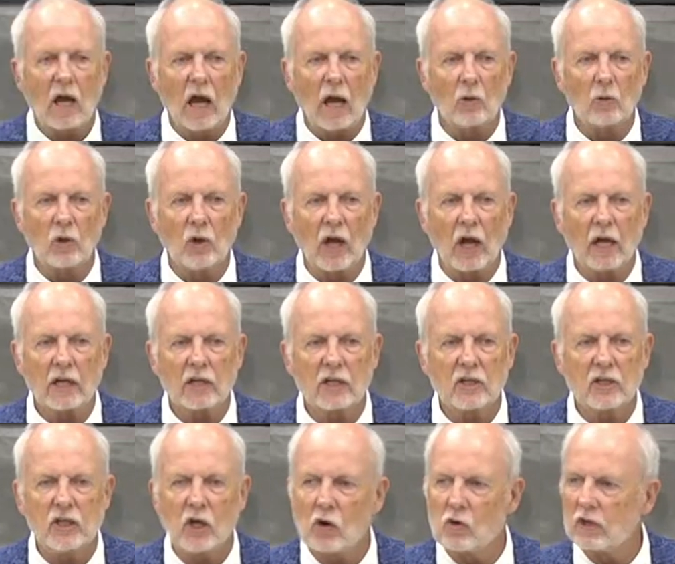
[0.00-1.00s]
I will not
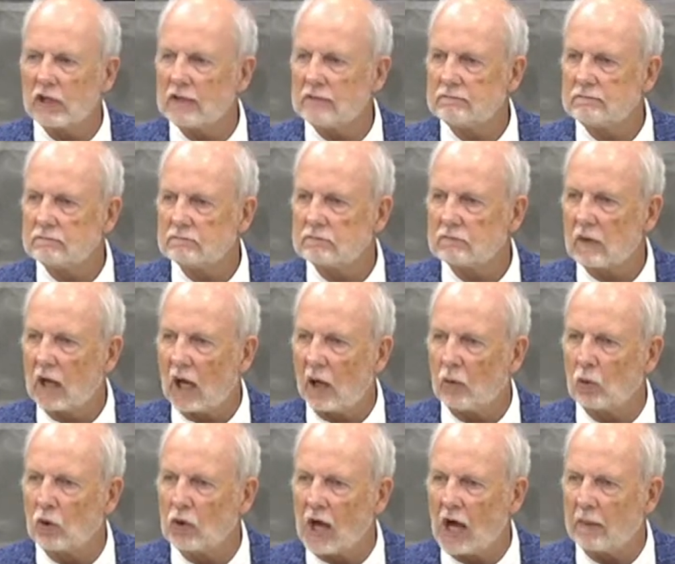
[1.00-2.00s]
condone it. I
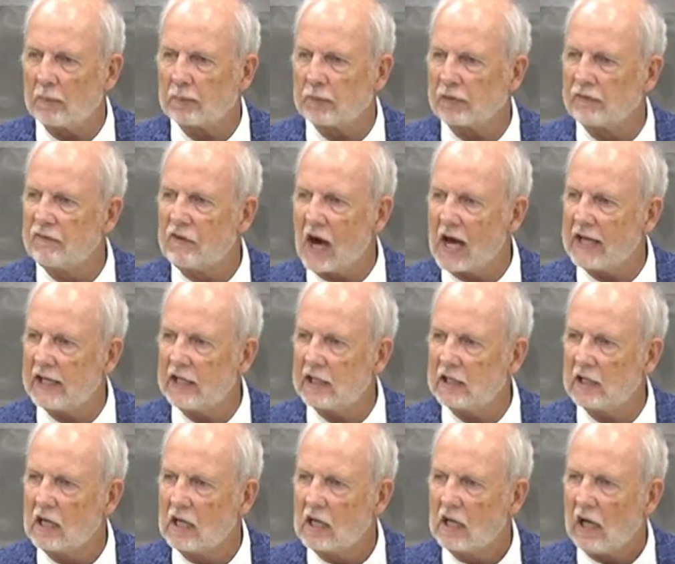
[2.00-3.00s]
will not provide
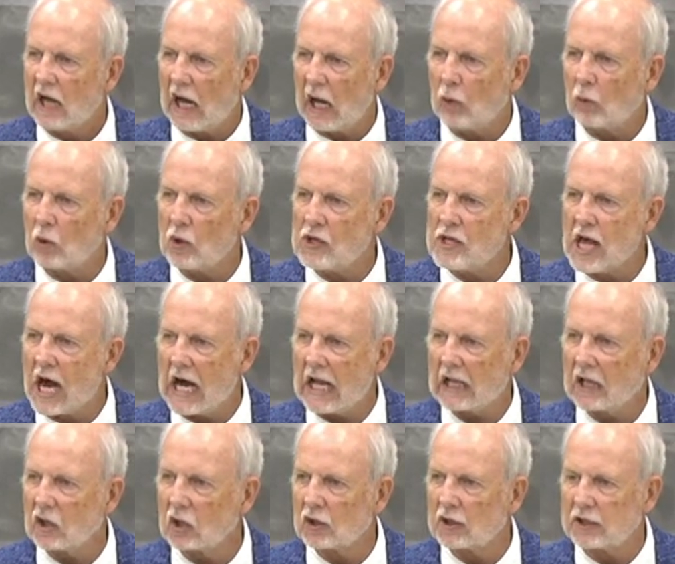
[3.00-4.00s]
it. I will
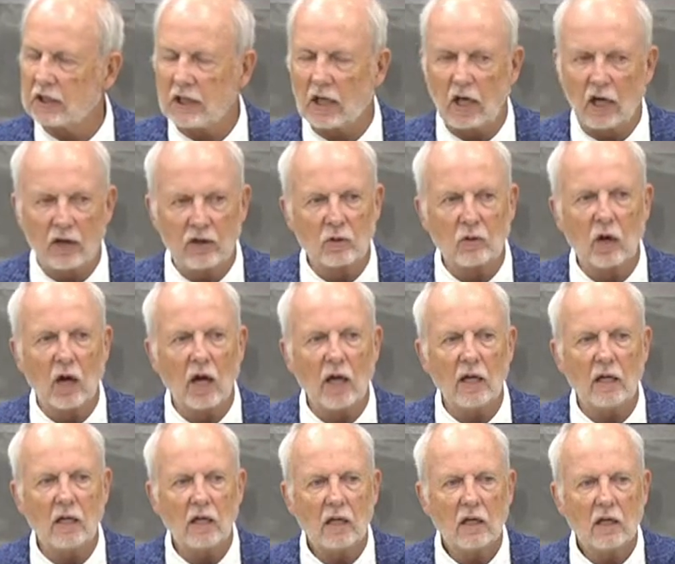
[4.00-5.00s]
not look the other
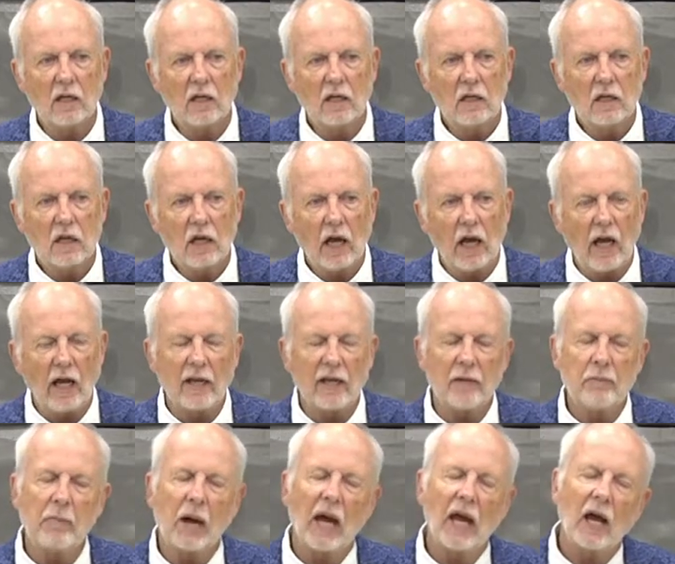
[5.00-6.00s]
way. And
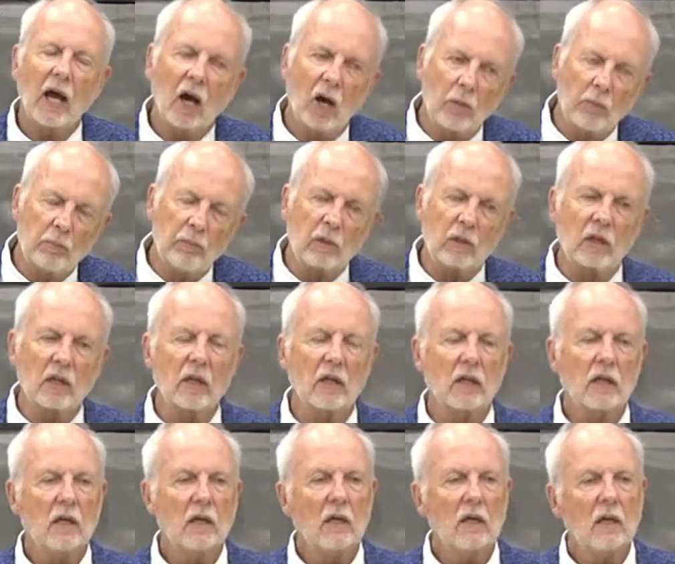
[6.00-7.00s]
in my humble
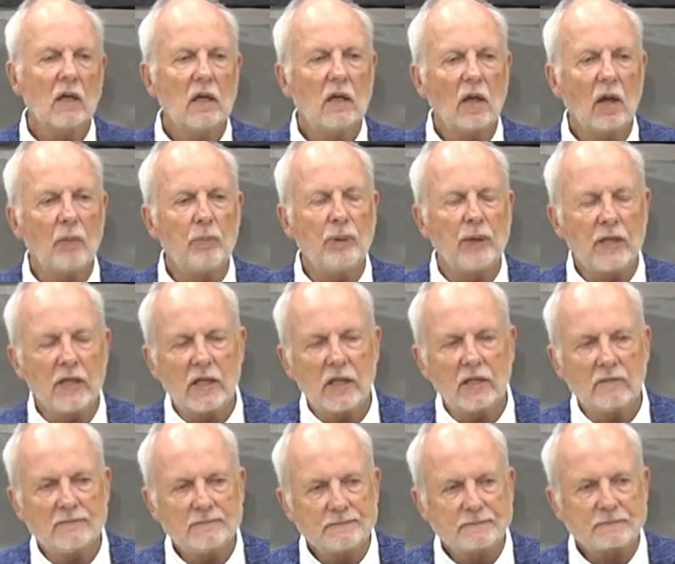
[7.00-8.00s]

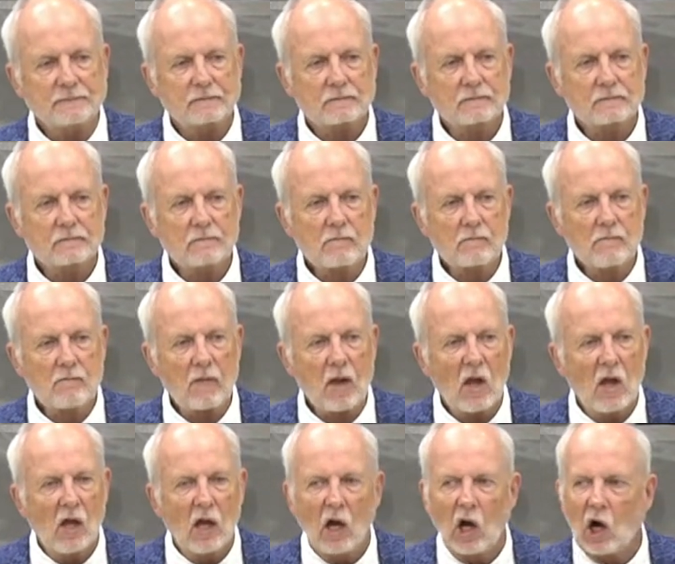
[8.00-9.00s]
opinion,
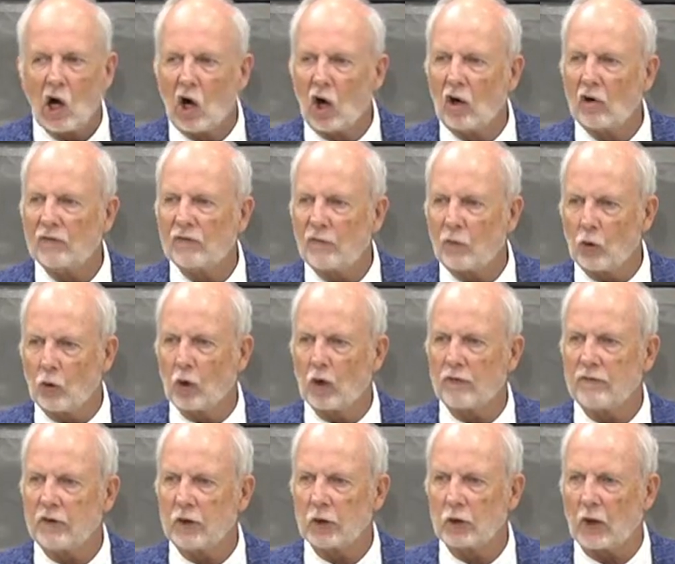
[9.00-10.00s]
all four
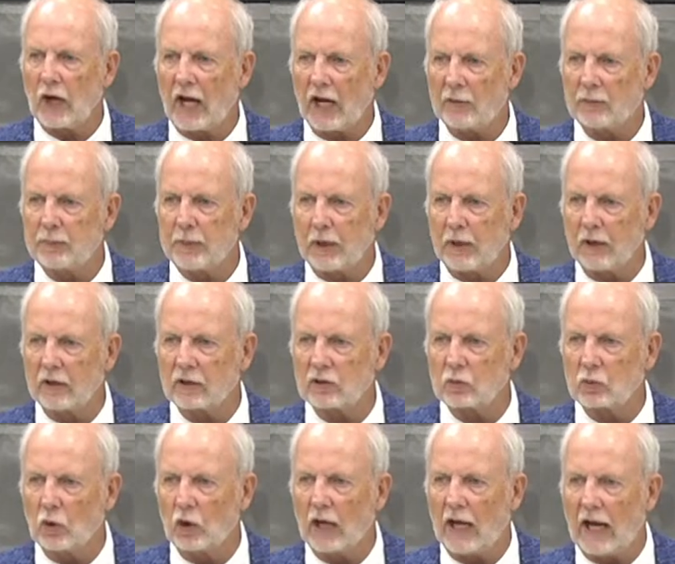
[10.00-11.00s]
of your
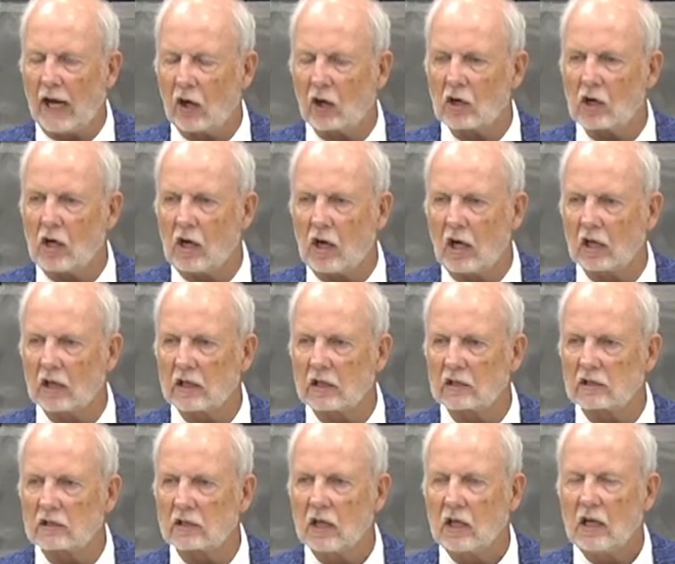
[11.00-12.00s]
grandparents were
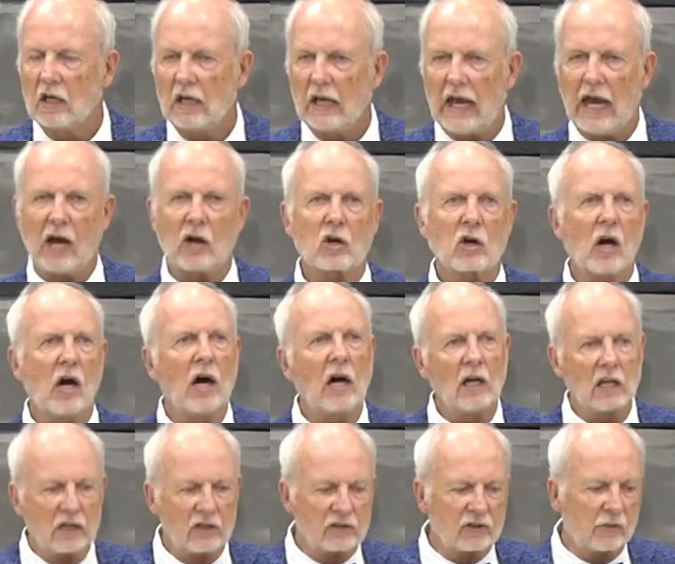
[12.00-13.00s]
alcoholics.
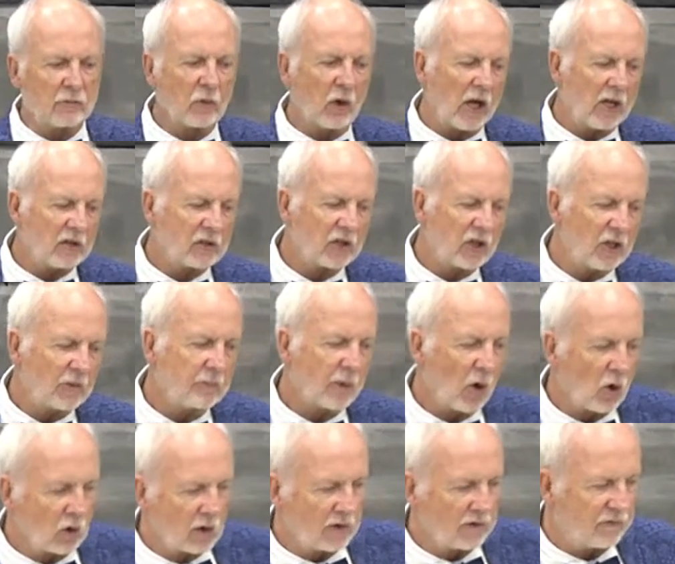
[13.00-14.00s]
Alcoholism runs in the
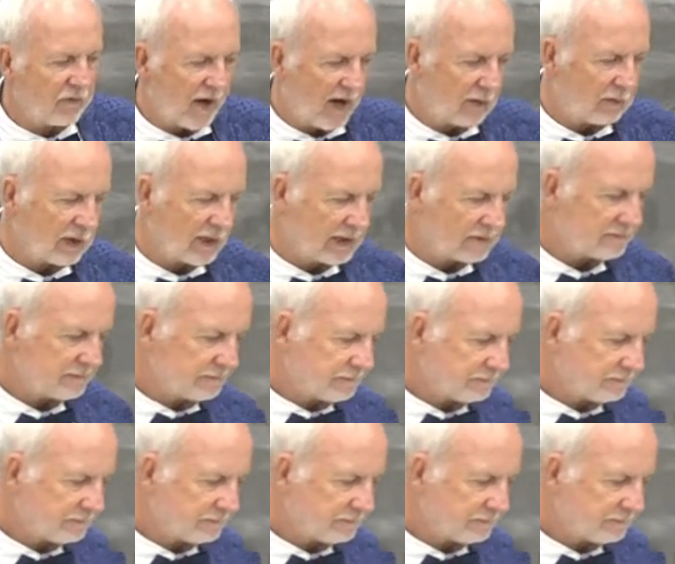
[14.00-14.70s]
Poland family.